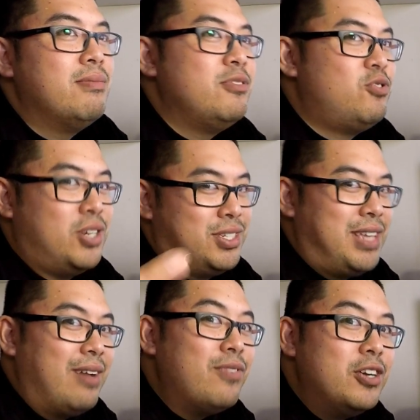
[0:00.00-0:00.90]
dressed
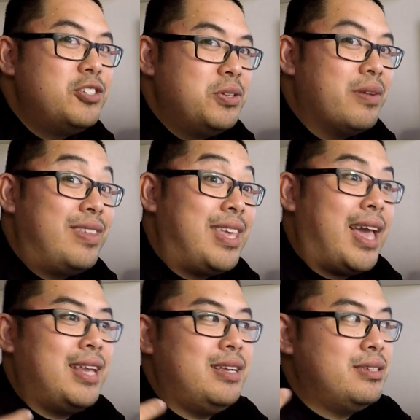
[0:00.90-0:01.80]
down version of the
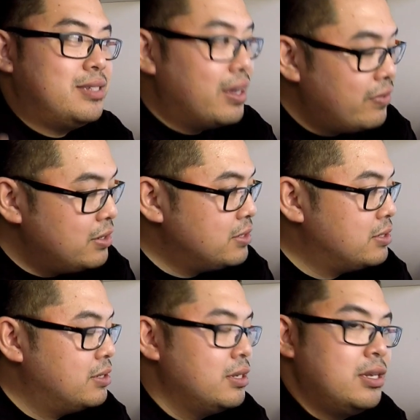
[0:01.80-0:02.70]
87s.